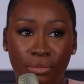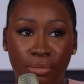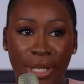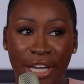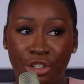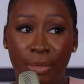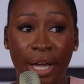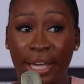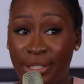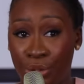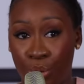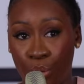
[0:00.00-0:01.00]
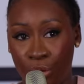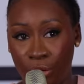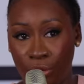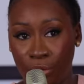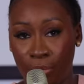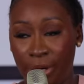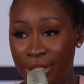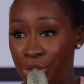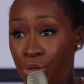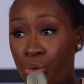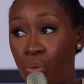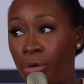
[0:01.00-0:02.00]
Nigeria market is good, but it's
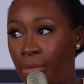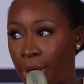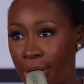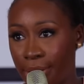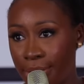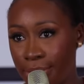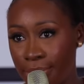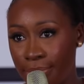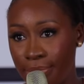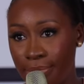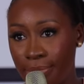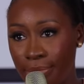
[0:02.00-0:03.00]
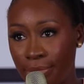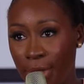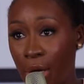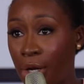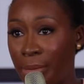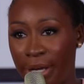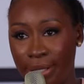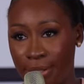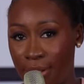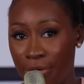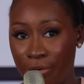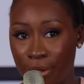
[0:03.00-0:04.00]
just one market. There are other markets in
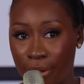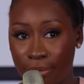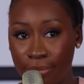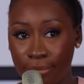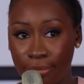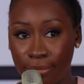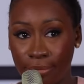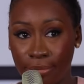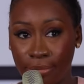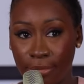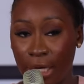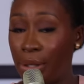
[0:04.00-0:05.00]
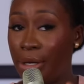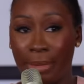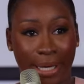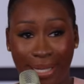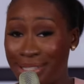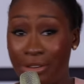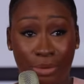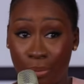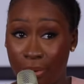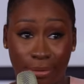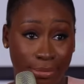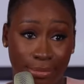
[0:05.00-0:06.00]
Africa. There are other markets
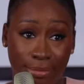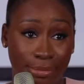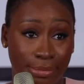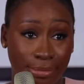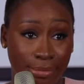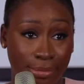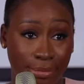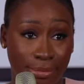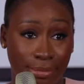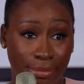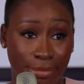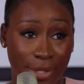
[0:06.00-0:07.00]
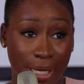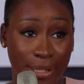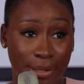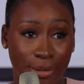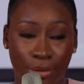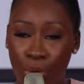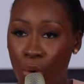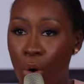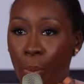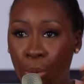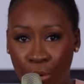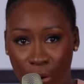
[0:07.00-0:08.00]
everywhere, right? So
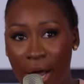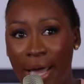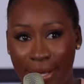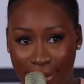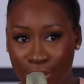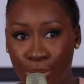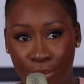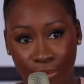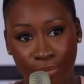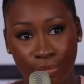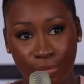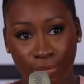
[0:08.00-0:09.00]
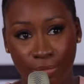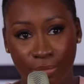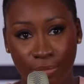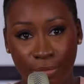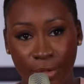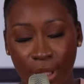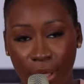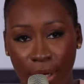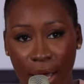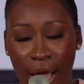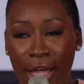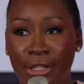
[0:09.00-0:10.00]
open your eyes too.
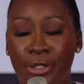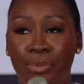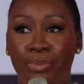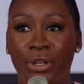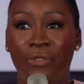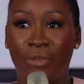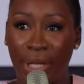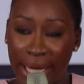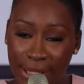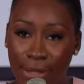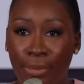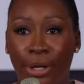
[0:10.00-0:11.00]
And be flexible